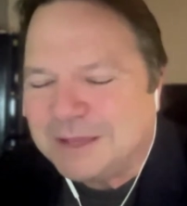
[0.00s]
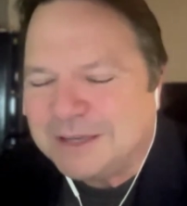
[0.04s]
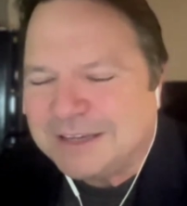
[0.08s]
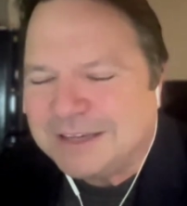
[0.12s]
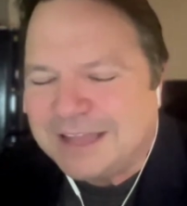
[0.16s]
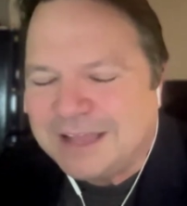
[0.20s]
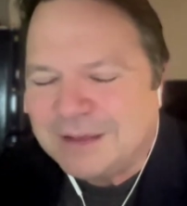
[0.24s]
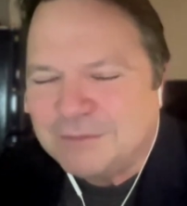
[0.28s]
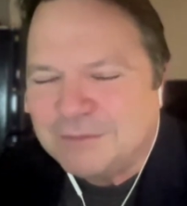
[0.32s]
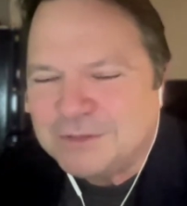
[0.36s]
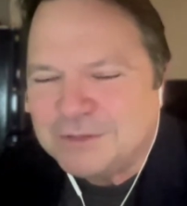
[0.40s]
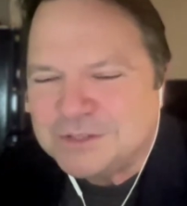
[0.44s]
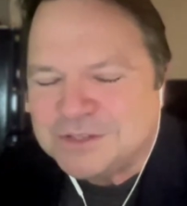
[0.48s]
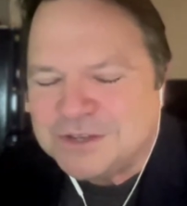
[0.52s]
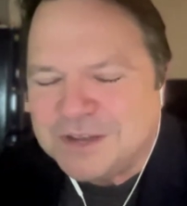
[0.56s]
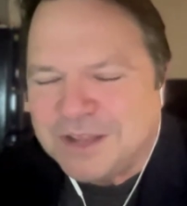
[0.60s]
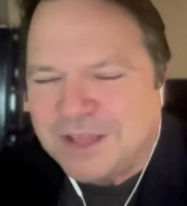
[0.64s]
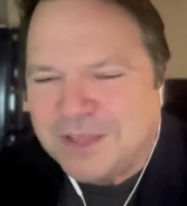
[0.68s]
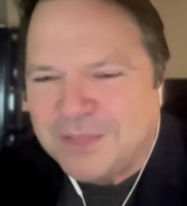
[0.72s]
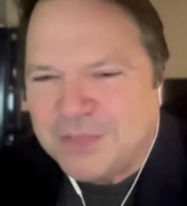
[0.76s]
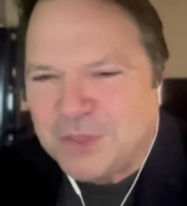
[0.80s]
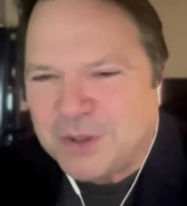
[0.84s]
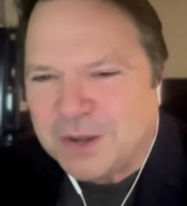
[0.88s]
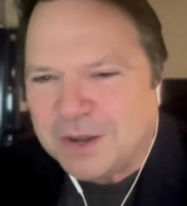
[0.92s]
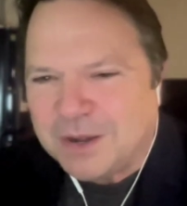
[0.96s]
My dad was
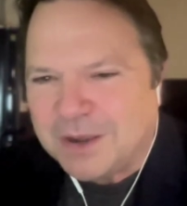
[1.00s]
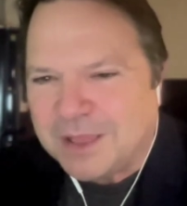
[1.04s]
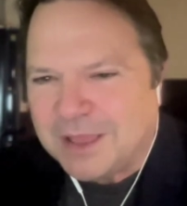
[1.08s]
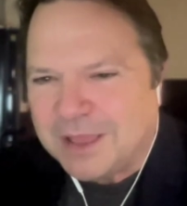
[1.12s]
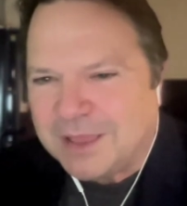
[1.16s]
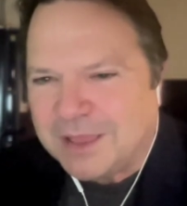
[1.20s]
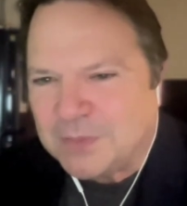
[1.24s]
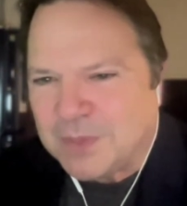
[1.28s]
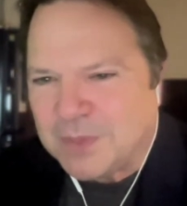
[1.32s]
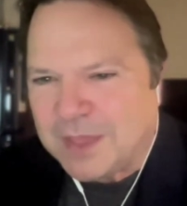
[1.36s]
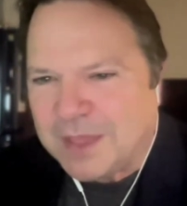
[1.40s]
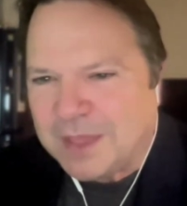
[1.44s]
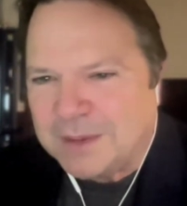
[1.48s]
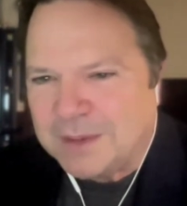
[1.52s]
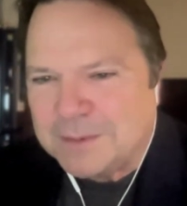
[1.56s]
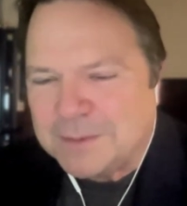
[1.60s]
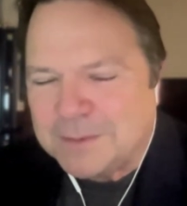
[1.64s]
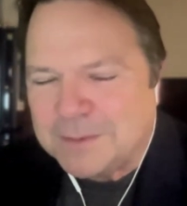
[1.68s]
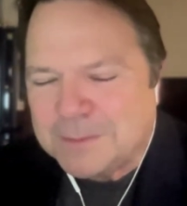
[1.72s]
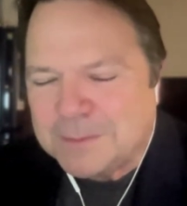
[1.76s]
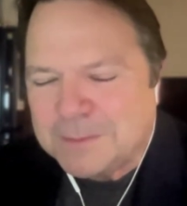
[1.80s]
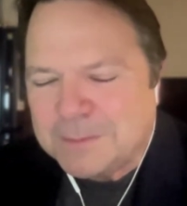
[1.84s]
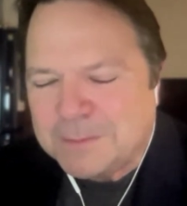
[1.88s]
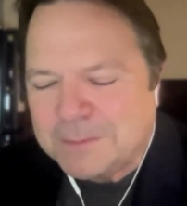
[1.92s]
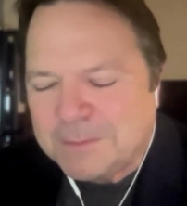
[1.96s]
nothing like that.
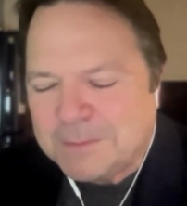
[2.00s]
